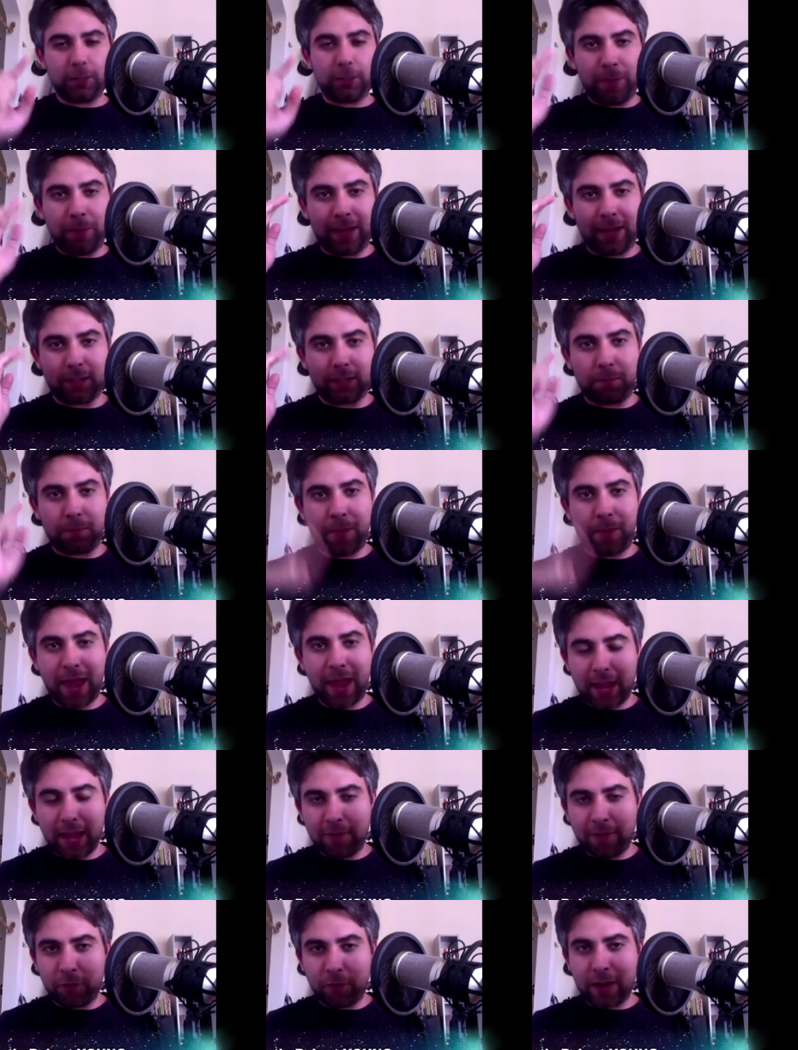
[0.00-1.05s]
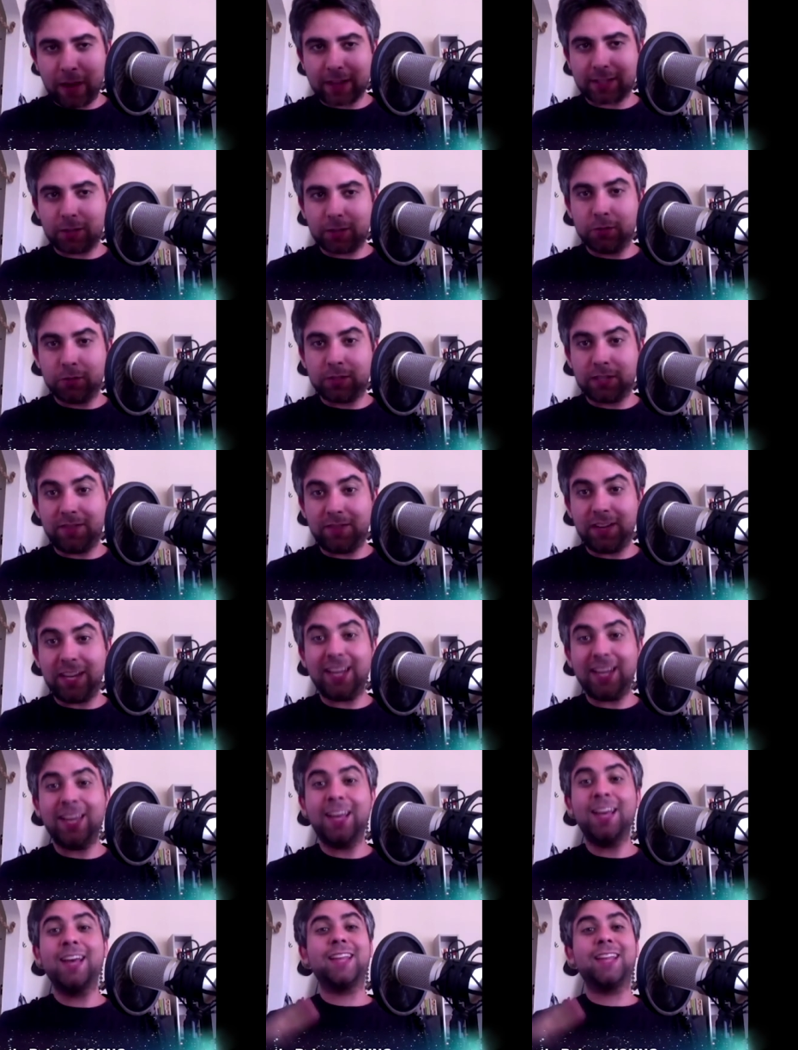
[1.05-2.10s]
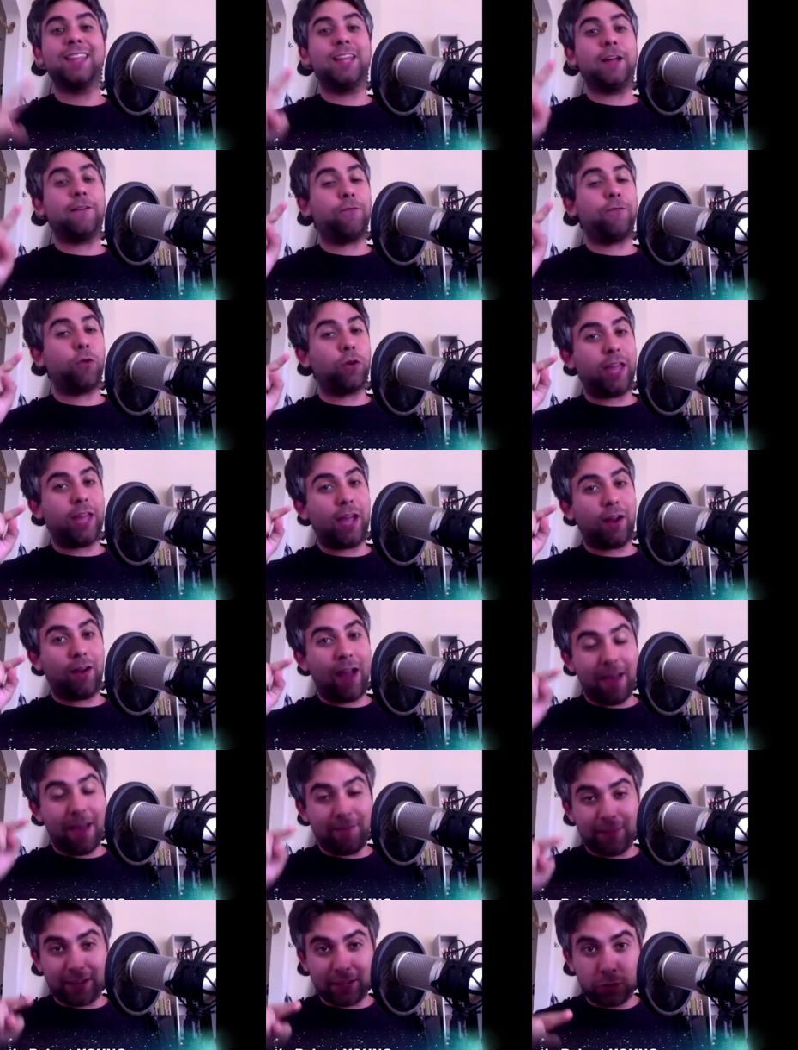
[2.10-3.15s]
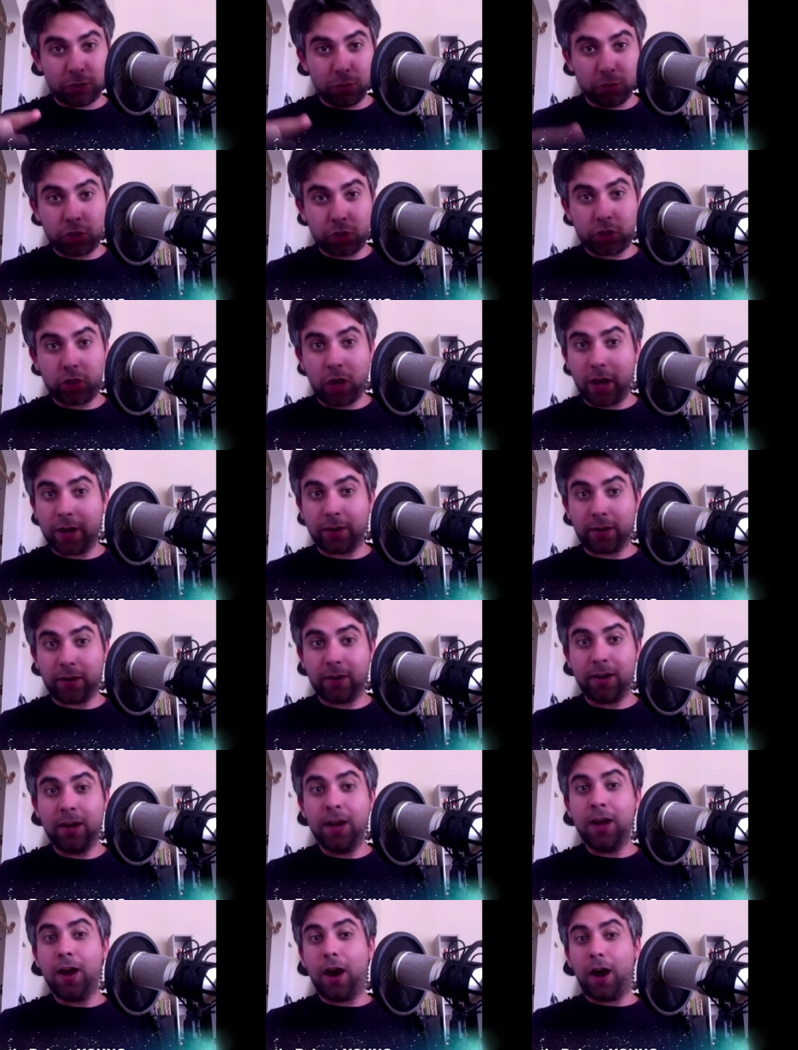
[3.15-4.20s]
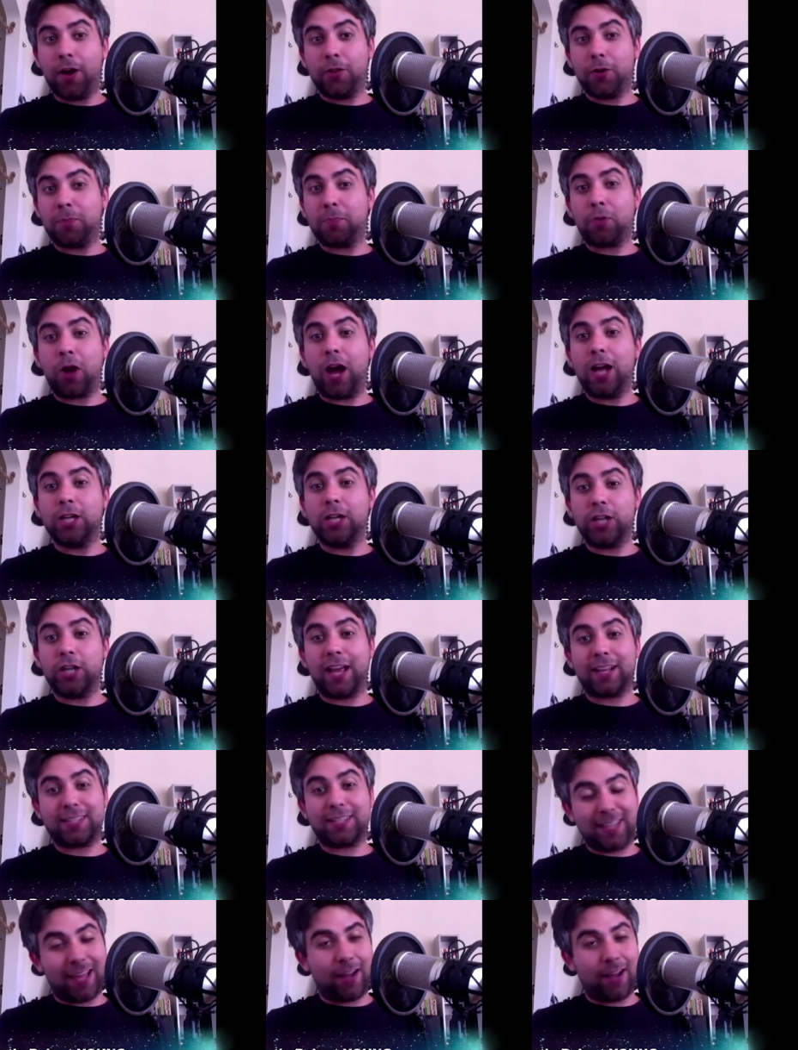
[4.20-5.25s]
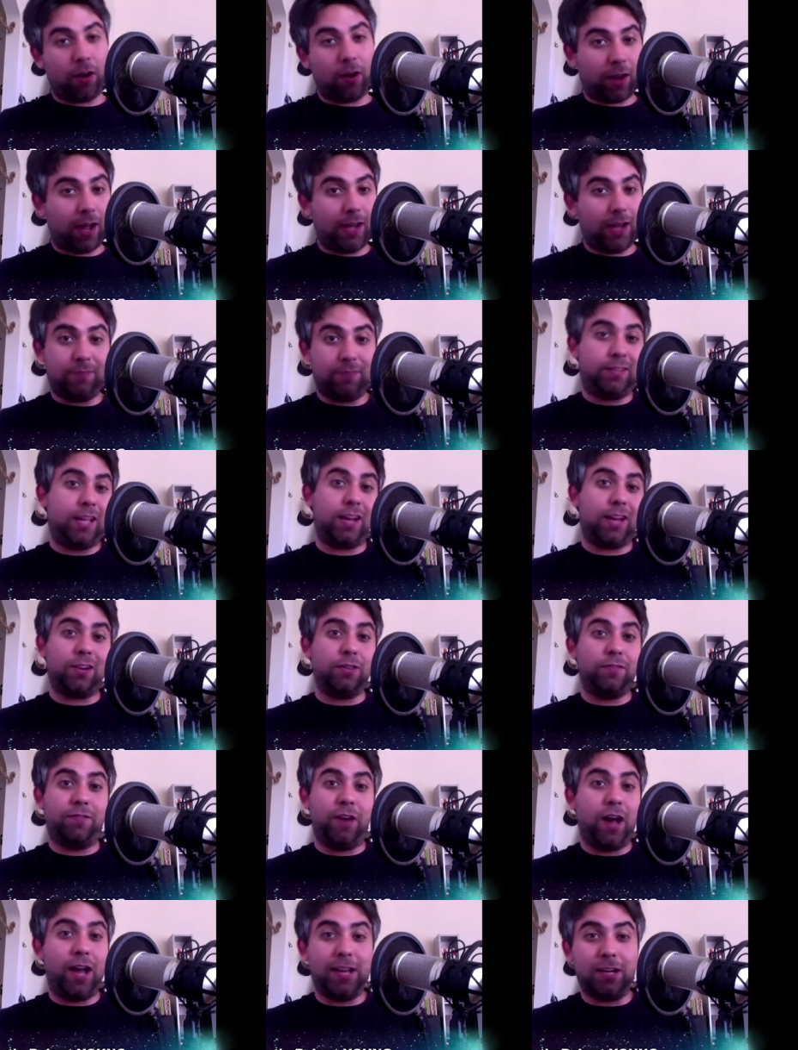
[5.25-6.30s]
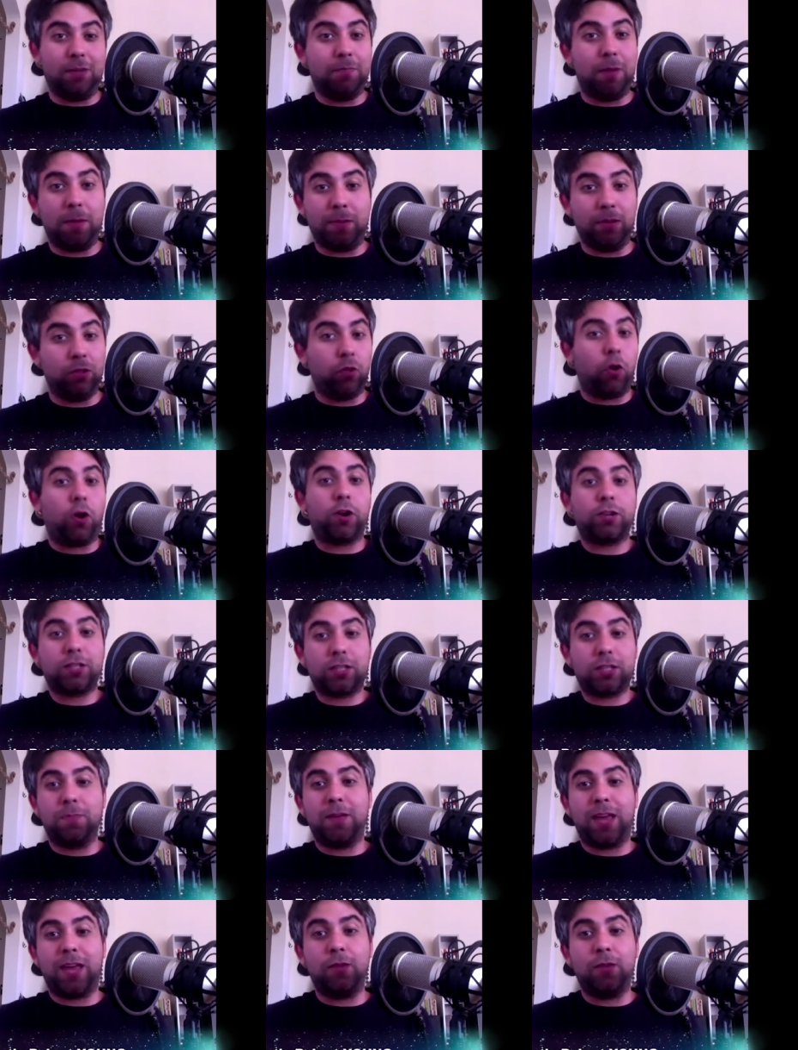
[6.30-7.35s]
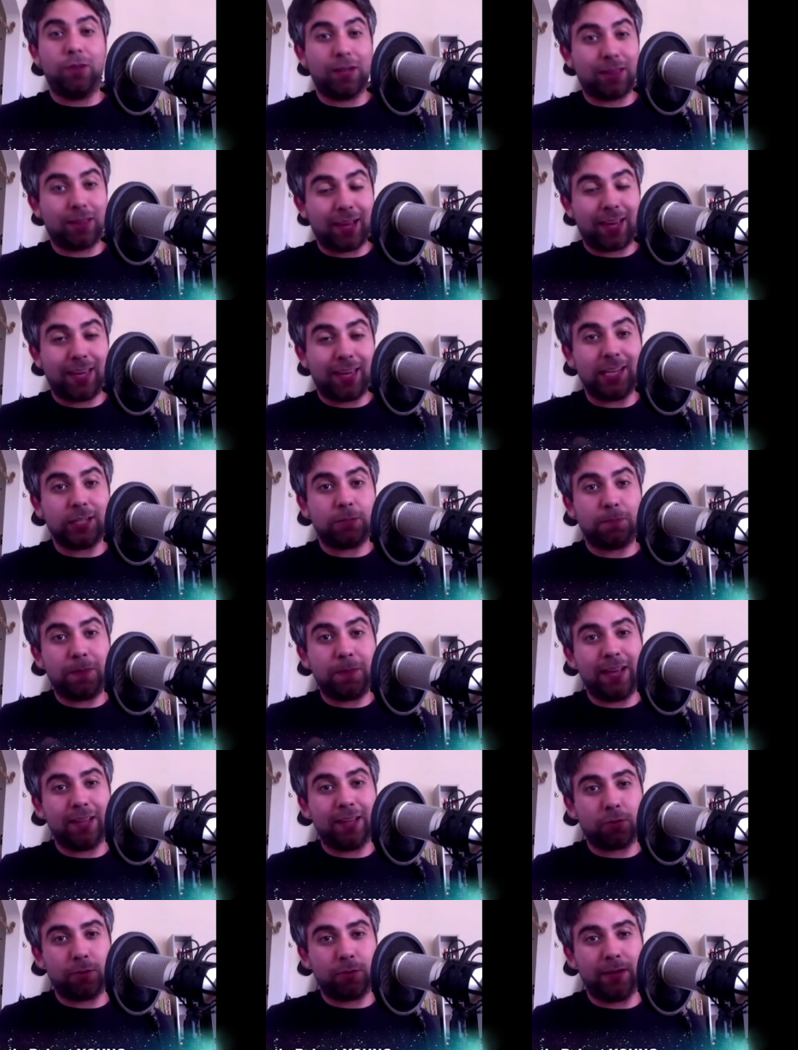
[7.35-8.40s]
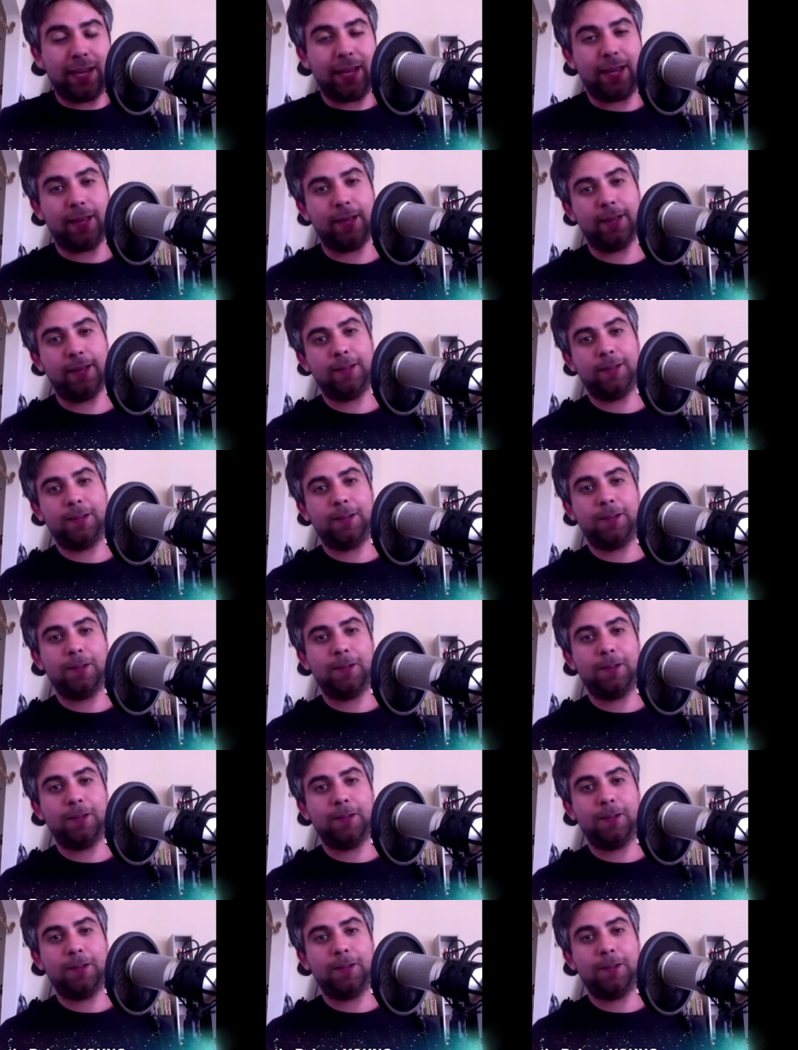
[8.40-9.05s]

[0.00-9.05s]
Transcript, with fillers: ESPN is paying for exclusivity, therefore, they are having to shutter other projects that are kind of dead on the vine and maybe larks to begin with, like ESPN 3D.